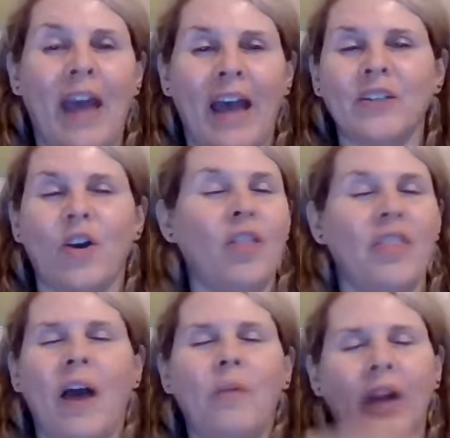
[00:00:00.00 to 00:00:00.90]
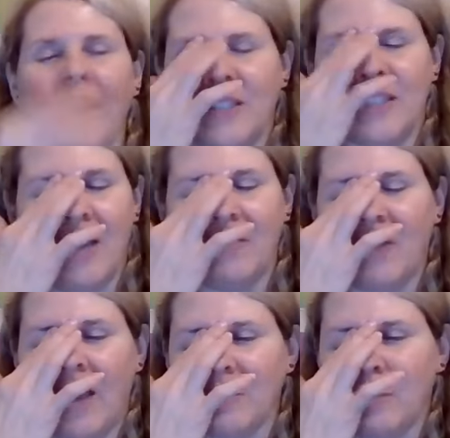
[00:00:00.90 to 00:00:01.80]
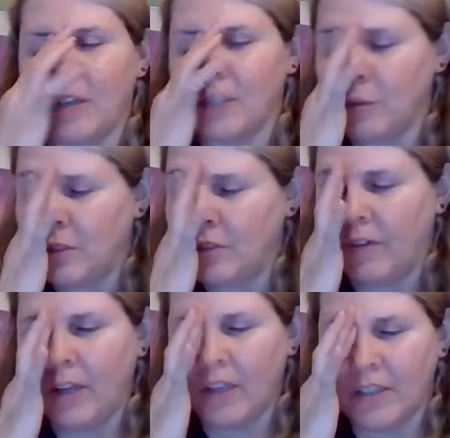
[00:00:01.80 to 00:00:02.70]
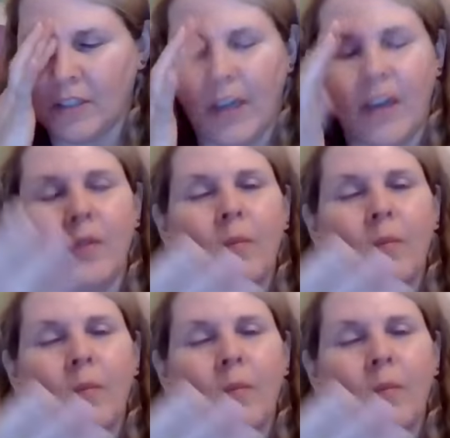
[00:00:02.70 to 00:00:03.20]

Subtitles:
ask on that one. I just have to ask because it was the funniest thing.